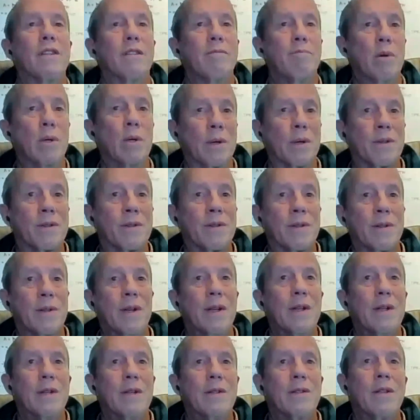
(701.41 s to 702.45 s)
of books
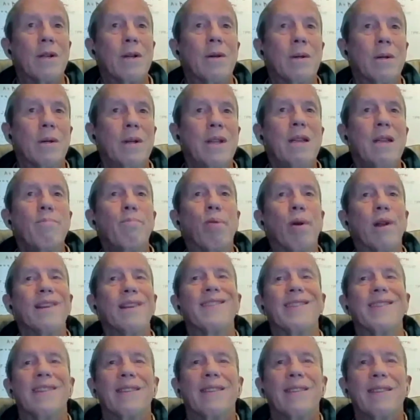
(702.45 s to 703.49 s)
so
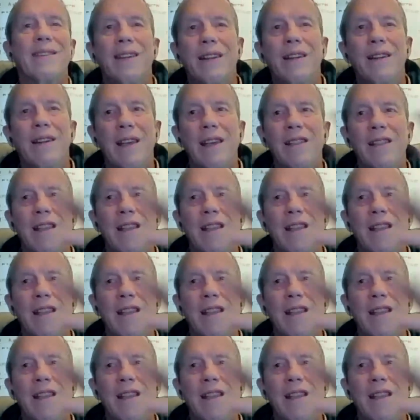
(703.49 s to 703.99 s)
implicit in, in